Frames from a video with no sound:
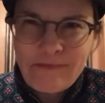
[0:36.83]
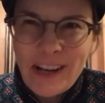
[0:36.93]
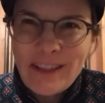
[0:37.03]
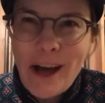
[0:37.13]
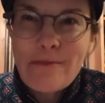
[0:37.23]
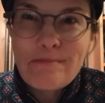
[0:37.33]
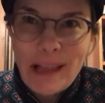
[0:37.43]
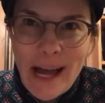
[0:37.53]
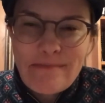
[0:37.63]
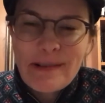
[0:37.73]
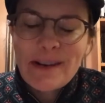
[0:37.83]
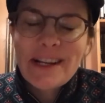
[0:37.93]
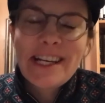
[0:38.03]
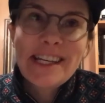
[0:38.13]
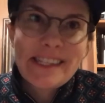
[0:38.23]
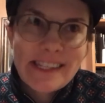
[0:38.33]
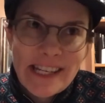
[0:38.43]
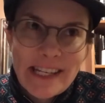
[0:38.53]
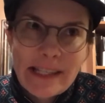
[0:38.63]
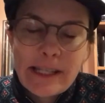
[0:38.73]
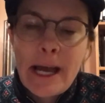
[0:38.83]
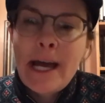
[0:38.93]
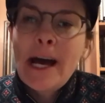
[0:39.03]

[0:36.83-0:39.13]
A lot of blackberry, cassis.